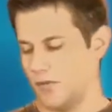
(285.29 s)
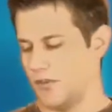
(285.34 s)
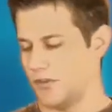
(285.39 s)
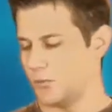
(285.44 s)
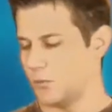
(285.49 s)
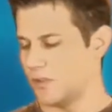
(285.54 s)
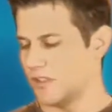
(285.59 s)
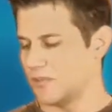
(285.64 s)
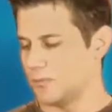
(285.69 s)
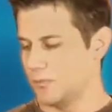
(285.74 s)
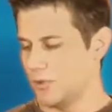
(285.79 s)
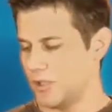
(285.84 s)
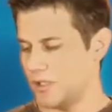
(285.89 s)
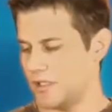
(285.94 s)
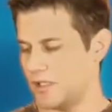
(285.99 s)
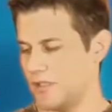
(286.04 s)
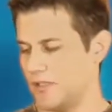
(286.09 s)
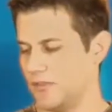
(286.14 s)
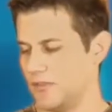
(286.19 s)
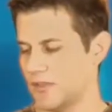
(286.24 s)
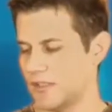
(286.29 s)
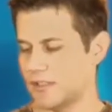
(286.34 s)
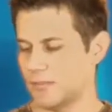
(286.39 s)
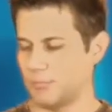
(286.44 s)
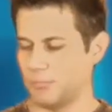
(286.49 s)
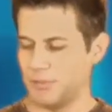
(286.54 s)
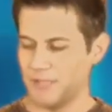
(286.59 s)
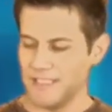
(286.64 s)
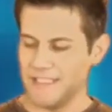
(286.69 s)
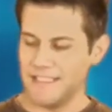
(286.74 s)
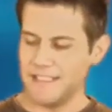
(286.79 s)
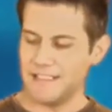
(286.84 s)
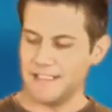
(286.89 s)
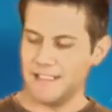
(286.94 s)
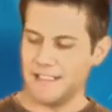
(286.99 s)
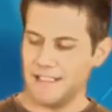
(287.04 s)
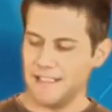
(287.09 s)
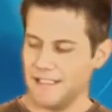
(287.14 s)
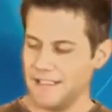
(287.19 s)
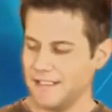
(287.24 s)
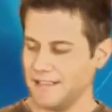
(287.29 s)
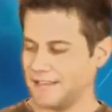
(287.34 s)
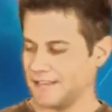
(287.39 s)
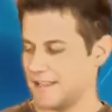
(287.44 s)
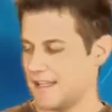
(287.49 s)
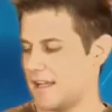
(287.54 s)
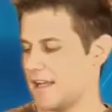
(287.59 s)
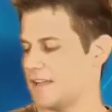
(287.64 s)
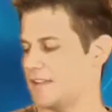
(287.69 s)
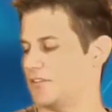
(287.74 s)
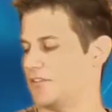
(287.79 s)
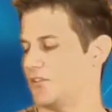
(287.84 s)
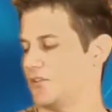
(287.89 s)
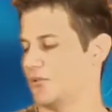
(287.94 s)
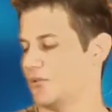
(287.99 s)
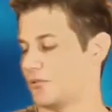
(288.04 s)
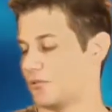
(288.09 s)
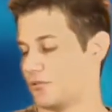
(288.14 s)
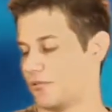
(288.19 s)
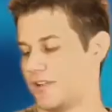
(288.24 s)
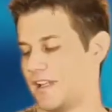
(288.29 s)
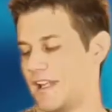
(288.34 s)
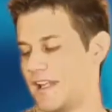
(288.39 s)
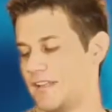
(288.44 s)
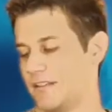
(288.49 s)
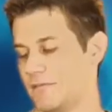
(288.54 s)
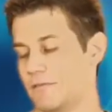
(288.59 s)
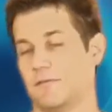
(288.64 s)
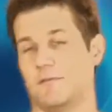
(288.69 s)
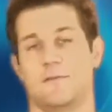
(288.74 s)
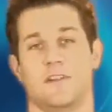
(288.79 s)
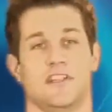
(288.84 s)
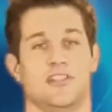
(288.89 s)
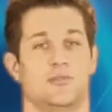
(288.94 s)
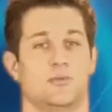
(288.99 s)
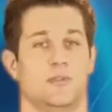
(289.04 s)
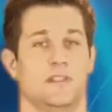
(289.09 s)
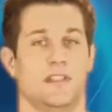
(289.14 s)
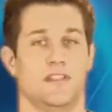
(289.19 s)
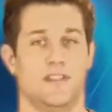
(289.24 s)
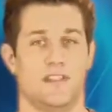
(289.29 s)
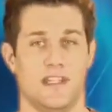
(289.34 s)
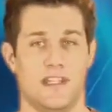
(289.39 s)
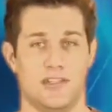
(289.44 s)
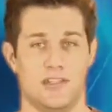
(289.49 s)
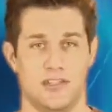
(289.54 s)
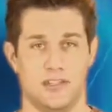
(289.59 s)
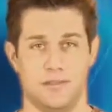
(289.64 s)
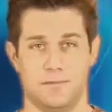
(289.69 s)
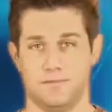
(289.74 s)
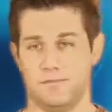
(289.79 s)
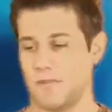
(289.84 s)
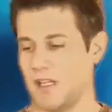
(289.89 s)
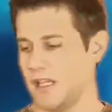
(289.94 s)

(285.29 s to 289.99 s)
This week's book is The Complete Idiot's Guide to Creative Visualization.